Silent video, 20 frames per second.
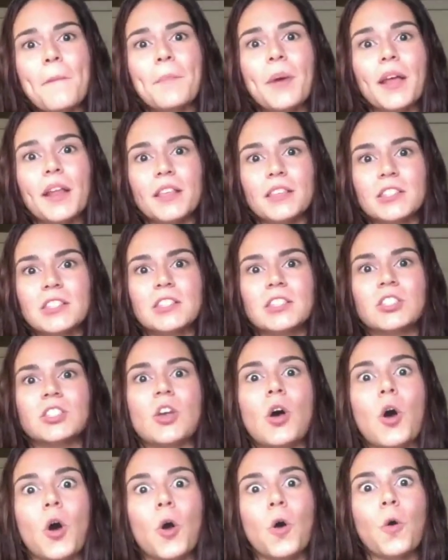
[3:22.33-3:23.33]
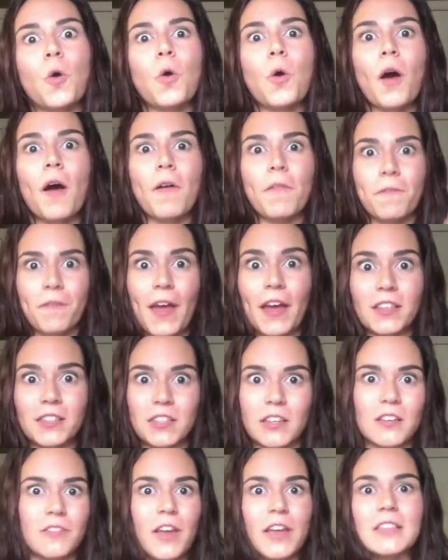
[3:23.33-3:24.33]
but it's so
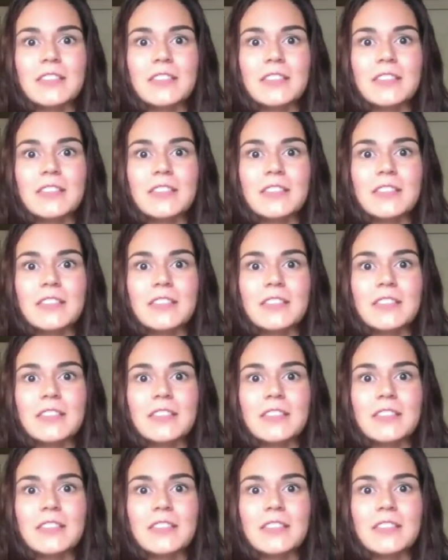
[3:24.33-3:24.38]
effective.